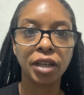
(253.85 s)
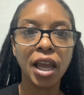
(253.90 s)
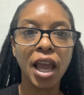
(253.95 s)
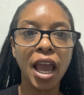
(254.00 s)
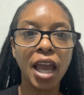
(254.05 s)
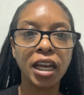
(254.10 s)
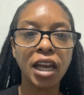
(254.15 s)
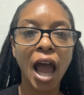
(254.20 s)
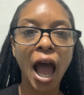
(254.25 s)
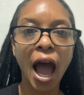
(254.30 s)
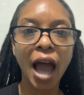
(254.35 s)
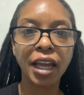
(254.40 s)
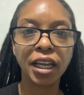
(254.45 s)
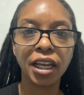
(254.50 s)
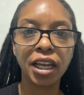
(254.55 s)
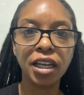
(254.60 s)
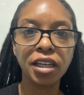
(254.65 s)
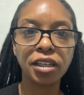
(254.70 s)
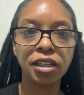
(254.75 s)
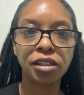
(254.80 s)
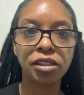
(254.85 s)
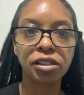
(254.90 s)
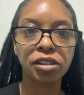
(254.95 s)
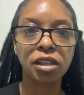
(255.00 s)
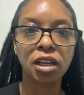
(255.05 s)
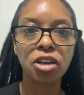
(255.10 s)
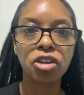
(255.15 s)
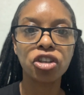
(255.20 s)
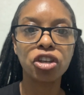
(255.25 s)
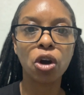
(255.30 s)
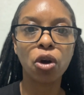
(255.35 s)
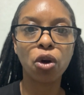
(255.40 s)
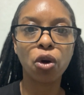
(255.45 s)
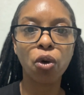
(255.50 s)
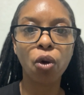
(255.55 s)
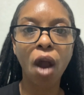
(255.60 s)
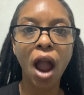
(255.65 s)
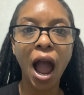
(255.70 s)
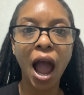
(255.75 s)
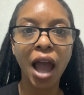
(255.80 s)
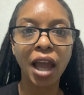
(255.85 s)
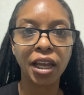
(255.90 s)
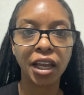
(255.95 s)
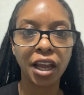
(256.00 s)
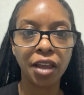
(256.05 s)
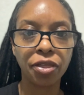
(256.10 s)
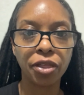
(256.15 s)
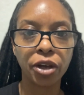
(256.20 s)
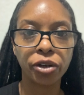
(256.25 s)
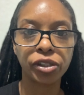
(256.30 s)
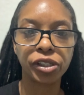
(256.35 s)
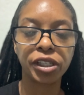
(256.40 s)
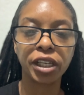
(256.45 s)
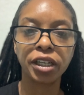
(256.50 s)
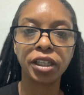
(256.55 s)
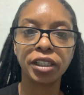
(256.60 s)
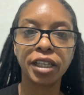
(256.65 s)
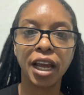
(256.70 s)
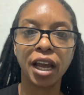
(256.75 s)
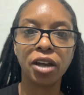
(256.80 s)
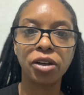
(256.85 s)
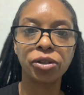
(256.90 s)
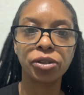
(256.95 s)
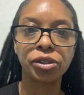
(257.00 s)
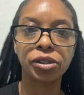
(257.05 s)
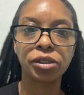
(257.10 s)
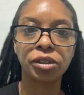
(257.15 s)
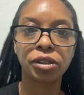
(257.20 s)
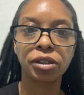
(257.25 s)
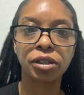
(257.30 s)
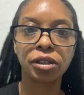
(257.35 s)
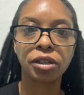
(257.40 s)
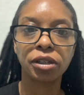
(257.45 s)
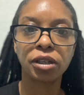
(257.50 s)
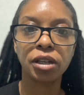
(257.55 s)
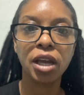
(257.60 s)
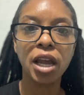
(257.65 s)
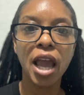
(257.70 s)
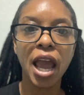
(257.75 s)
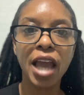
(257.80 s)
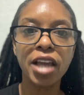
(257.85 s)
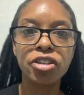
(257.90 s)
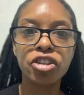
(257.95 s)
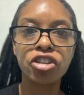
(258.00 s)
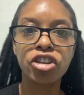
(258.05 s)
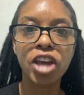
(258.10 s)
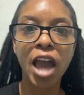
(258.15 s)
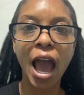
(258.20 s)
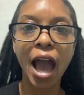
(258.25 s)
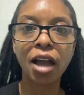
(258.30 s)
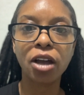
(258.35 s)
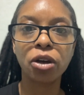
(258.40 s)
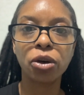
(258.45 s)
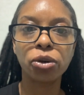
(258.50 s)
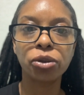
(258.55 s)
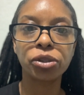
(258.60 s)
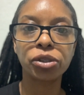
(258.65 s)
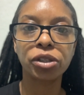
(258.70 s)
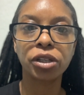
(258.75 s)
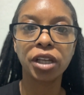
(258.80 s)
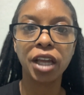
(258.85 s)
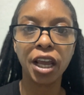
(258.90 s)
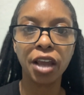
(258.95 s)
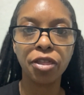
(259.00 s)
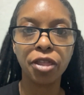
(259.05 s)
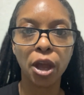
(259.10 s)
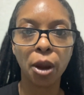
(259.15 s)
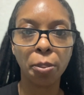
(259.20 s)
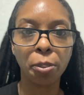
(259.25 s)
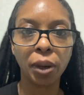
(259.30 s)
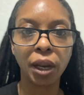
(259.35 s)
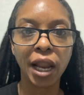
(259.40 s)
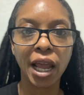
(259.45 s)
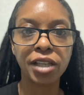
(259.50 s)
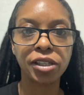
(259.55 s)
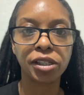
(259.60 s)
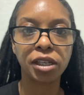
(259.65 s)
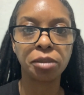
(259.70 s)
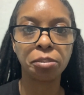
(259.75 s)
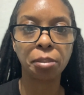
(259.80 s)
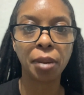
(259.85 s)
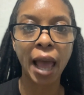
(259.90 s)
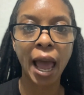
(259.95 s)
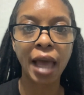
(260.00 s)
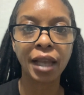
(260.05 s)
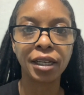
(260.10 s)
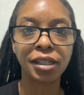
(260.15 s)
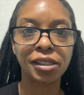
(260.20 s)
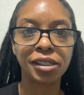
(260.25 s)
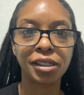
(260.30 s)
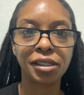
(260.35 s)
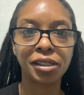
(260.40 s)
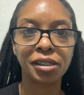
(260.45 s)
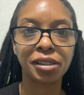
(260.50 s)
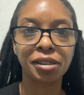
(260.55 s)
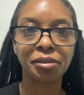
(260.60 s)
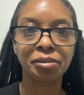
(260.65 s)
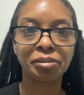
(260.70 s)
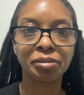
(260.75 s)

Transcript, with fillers: And hyenas shall cry in their citadels, and jackals in their pleasant palaces